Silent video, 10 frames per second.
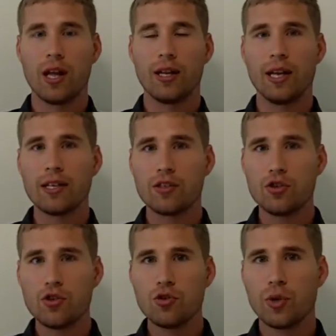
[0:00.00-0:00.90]
less
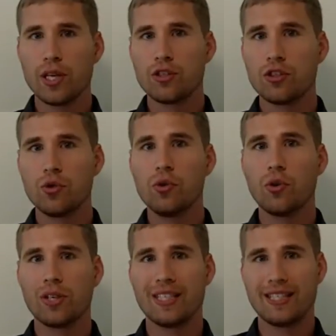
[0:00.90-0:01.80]
nutrients to
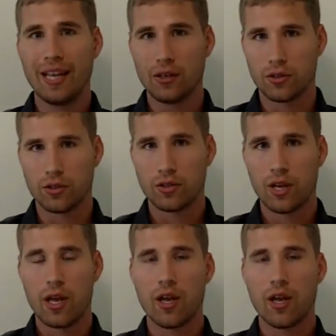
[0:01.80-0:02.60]
your cells,